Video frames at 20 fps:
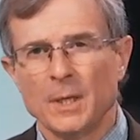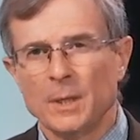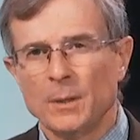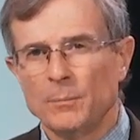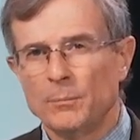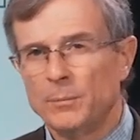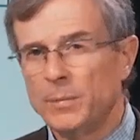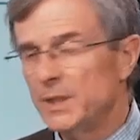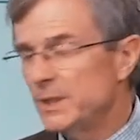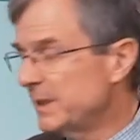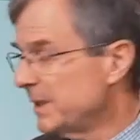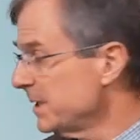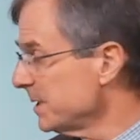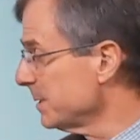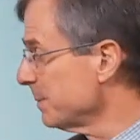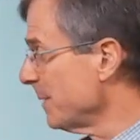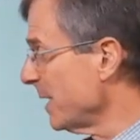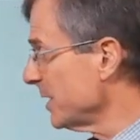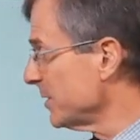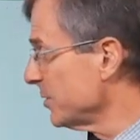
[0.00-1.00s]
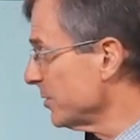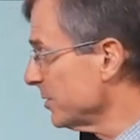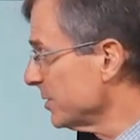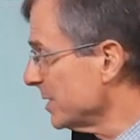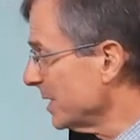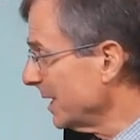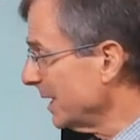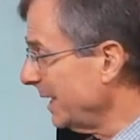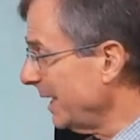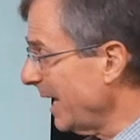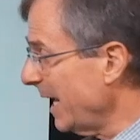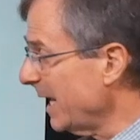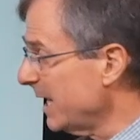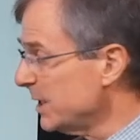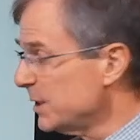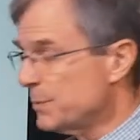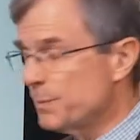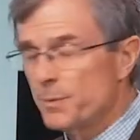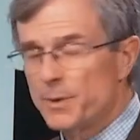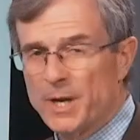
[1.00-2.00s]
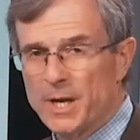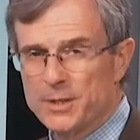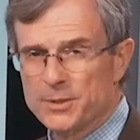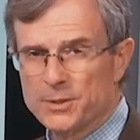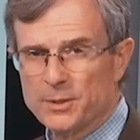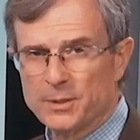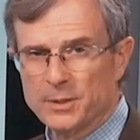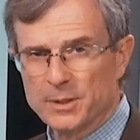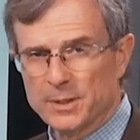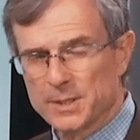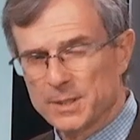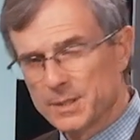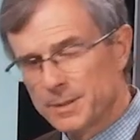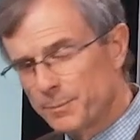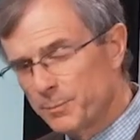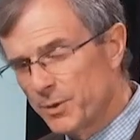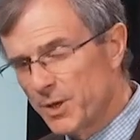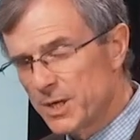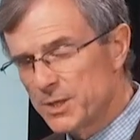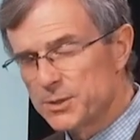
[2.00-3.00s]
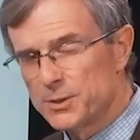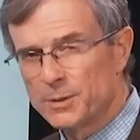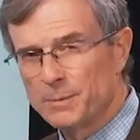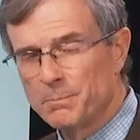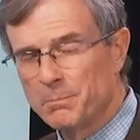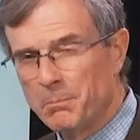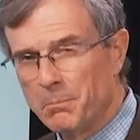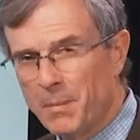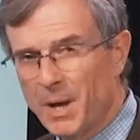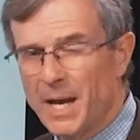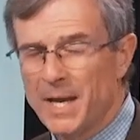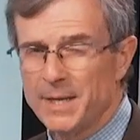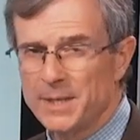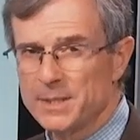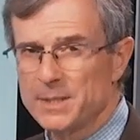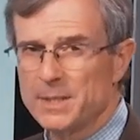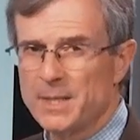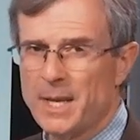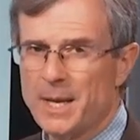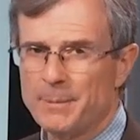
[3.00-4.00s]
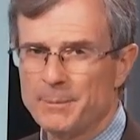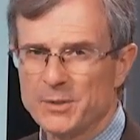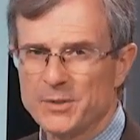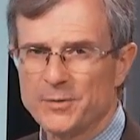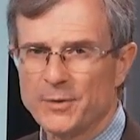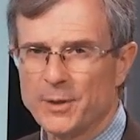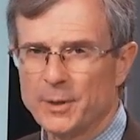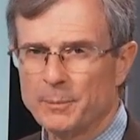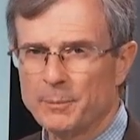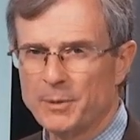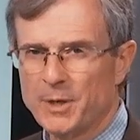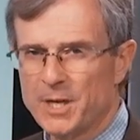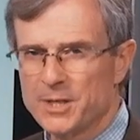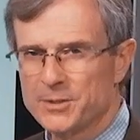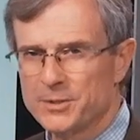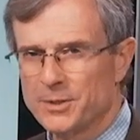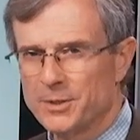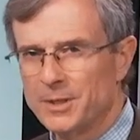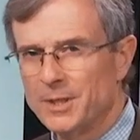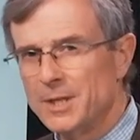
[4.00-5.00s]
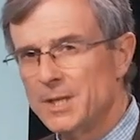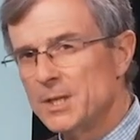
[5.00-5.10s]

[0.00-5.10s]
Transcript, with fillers: But this measures a gauge pressure. It's the pressure minus the atmospheric pressure.